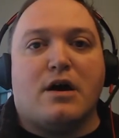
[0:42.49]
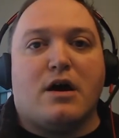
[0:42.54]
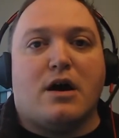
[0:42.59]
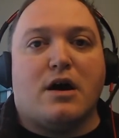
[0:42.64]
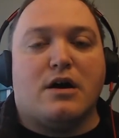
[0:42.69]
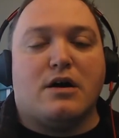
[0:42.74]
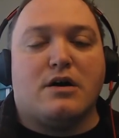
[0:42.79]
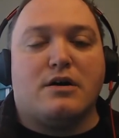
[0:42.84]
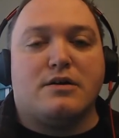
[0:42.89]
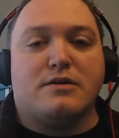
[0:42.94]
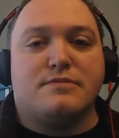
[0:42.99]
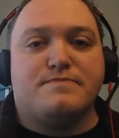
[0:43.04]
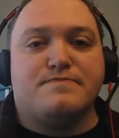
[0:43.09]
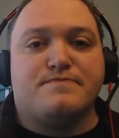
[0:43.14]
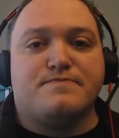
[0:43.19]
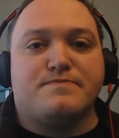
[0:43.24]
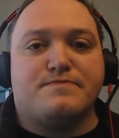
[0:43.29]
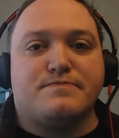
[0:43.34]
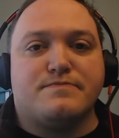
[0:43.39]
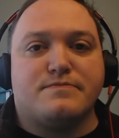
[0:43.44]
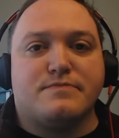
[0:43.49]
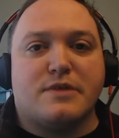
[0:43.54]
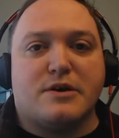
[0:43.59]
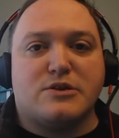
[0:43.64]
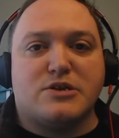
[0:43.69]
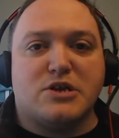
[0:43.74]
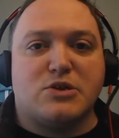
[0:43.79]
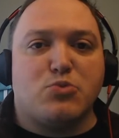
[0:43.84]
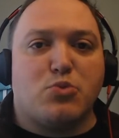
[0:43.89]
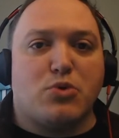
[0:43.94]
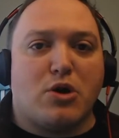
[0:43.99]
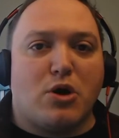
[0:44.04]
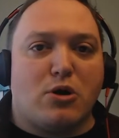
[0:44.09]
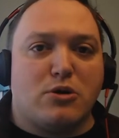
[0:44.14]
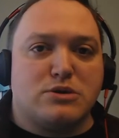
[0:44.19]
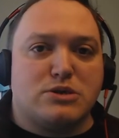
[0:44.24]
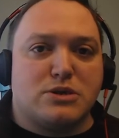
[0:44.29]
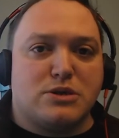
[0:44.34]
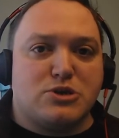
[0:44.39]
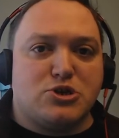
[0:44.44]
I did want to
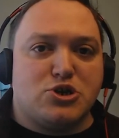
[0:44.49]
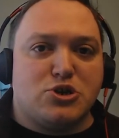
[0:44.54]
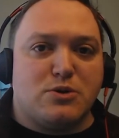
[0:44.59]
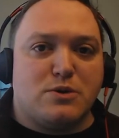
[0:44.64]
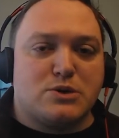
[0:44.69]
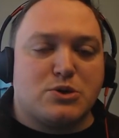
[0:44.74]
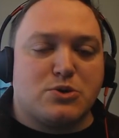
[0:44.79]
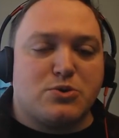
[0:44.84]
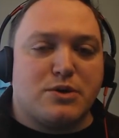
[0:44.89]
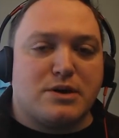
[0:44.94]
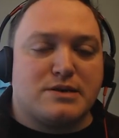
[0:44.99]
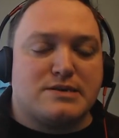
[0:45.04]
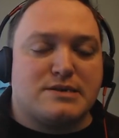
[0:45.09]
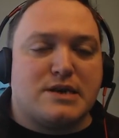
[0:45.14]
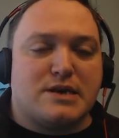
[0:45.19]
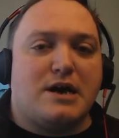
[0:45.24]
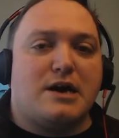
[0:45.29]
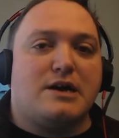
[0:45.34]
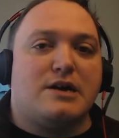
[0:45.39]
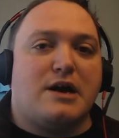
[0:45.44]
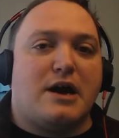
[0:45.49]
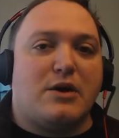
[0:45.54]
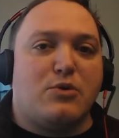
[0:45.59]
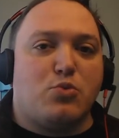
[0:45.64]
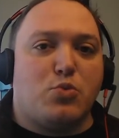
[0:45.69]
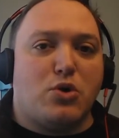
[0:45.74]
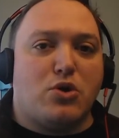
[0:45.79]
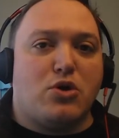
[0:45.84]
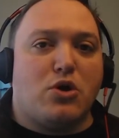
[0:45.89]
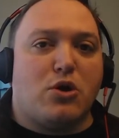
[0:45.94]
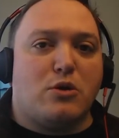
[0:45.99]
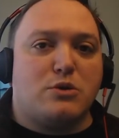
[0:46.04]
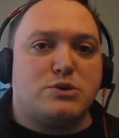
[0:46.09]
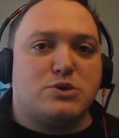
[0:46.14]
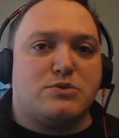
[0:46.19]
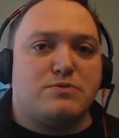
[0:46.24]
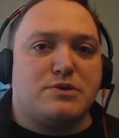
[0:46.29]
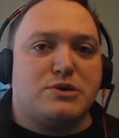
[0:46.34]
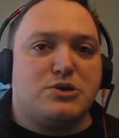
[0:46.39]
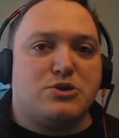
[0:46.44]
also let you know, as a quick aside, I will
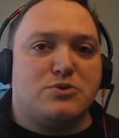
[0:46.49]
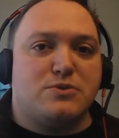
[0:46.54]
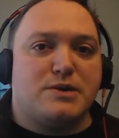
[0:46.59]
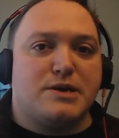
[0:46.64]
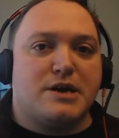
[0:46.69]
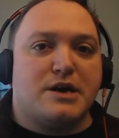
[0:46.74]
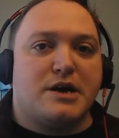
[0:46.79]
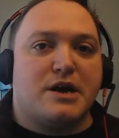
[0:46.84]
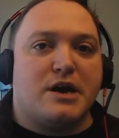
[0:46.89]
also be doing